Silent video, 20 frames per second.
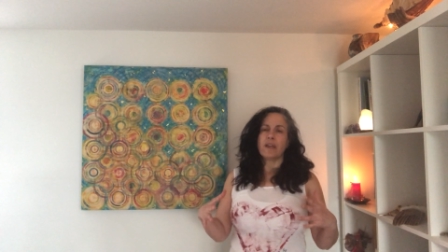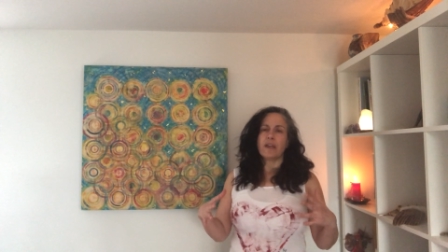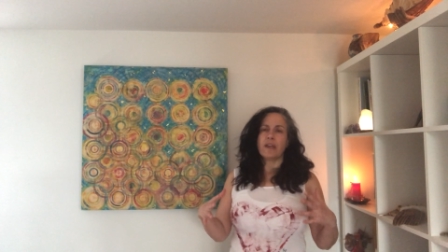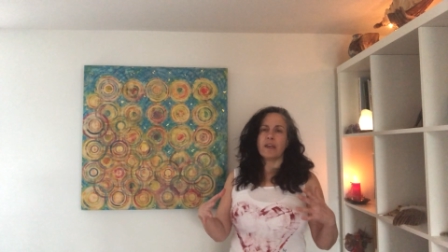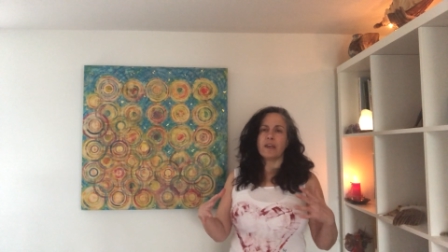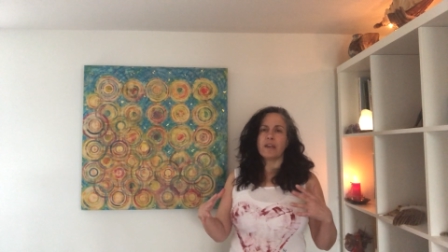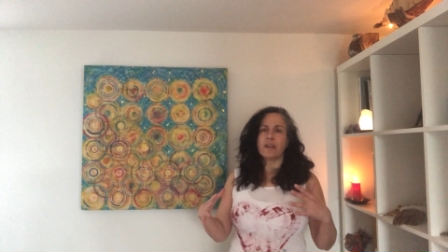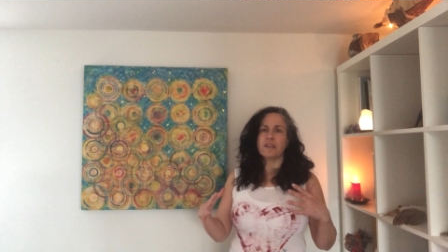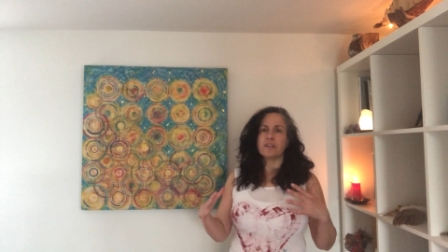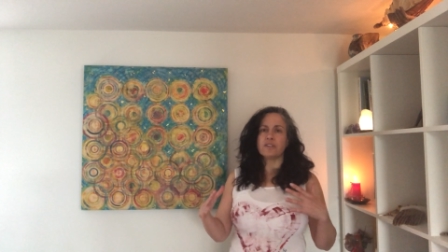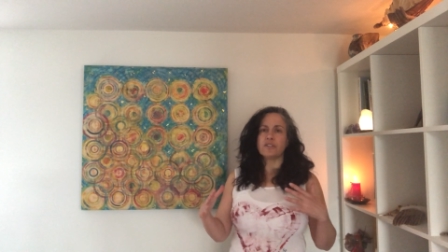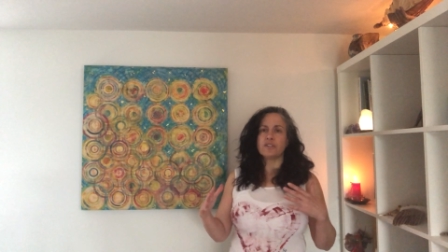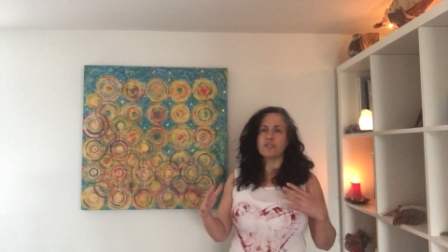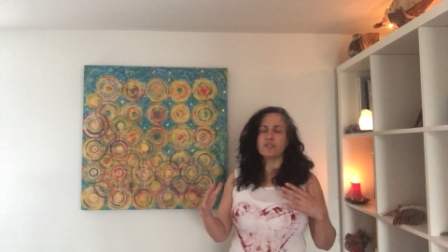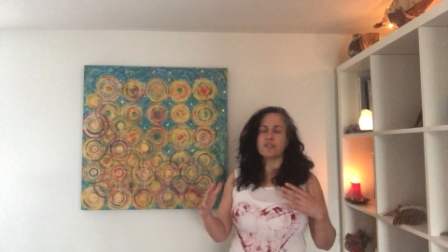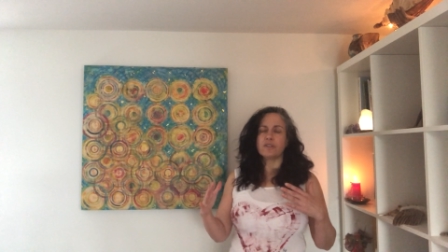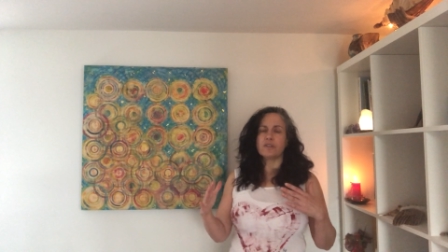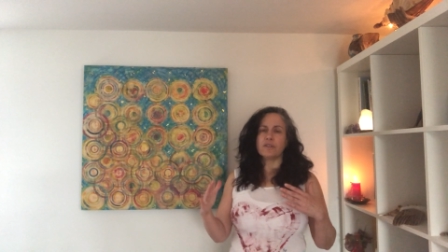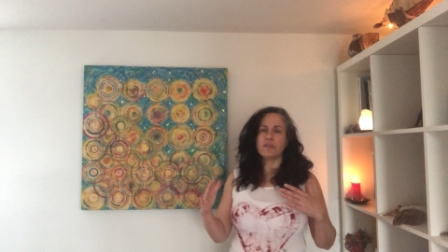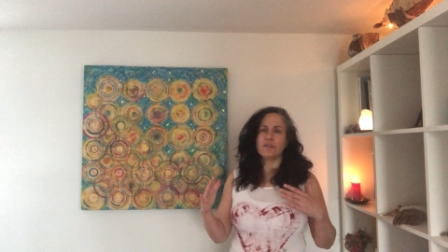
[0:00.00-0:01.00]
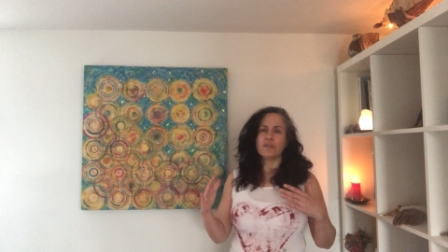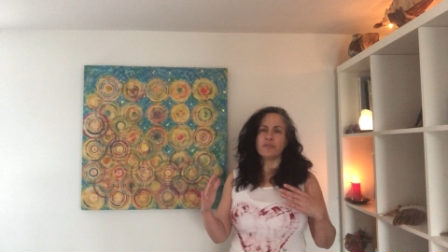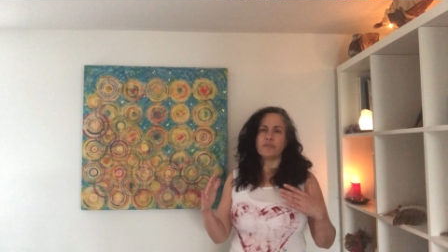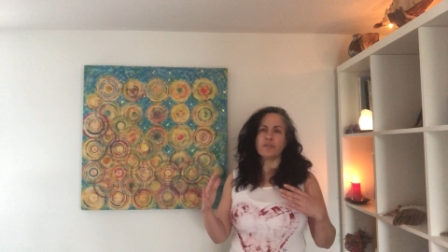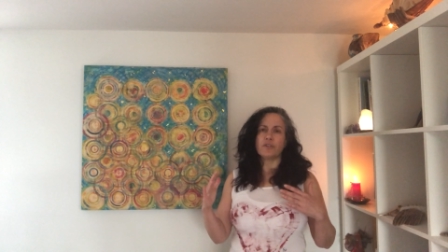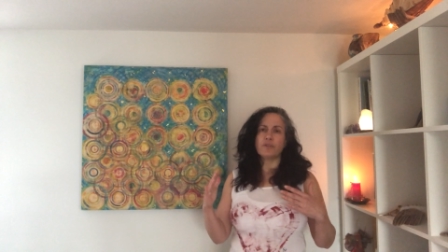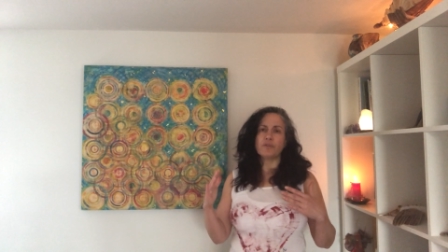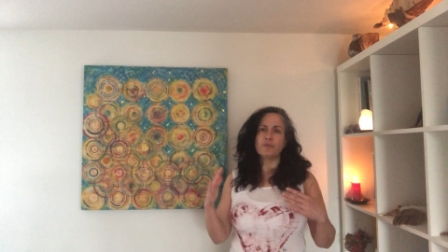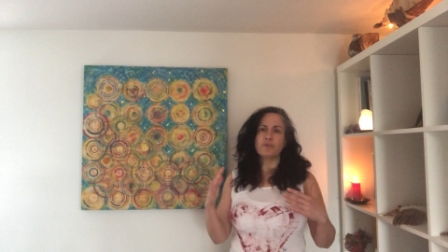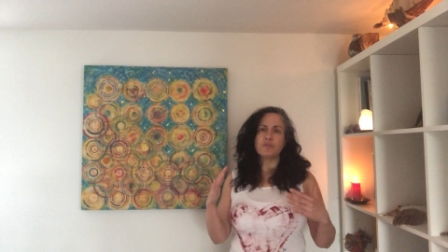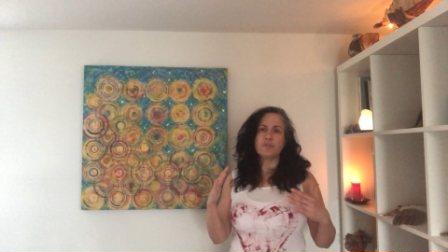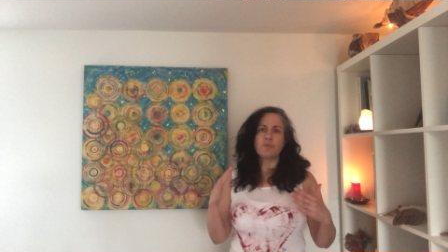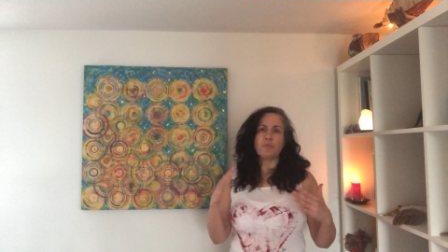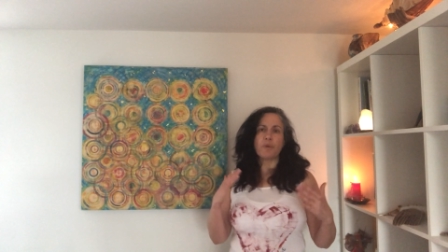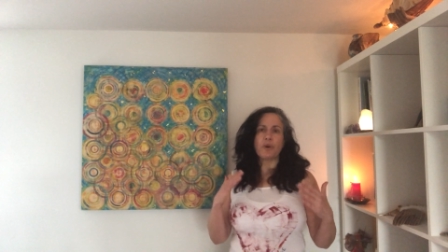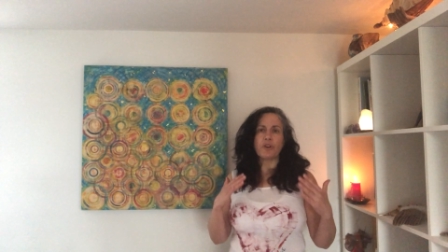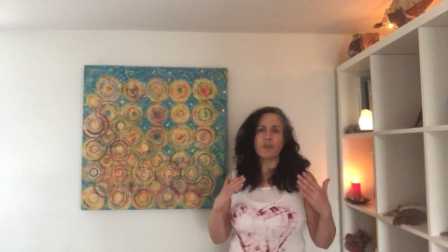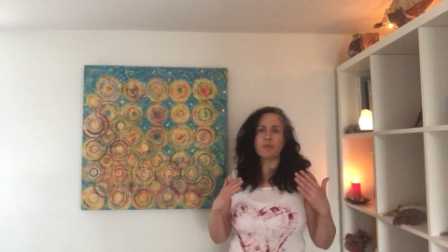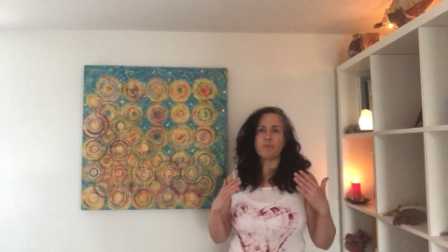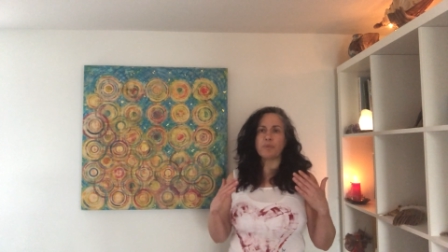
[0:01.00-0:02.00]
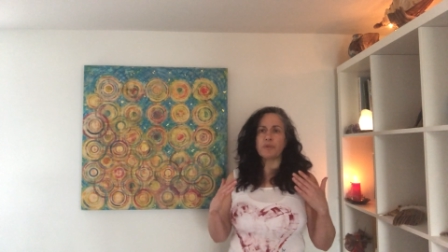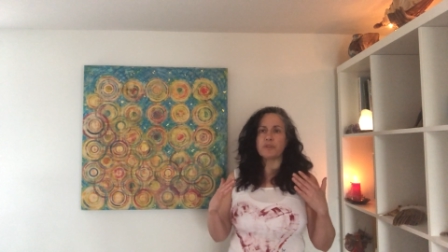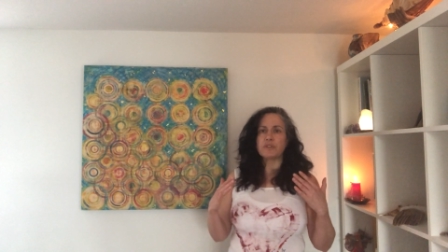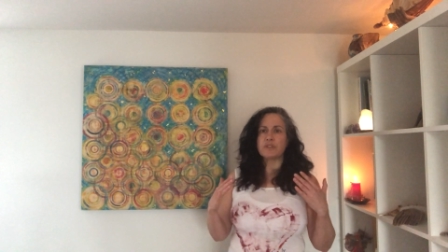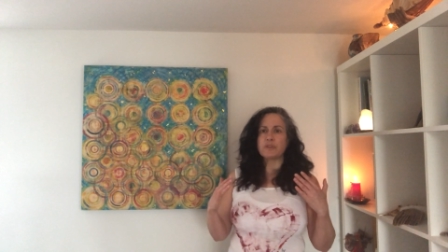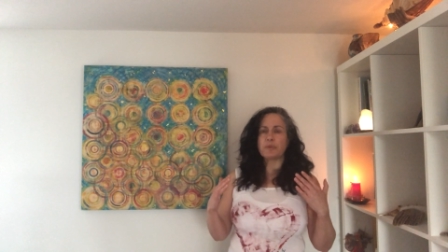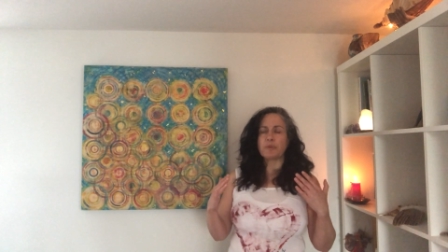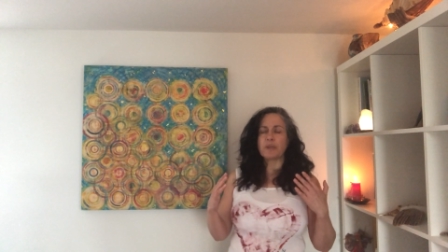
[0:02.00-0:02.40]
And those monoprints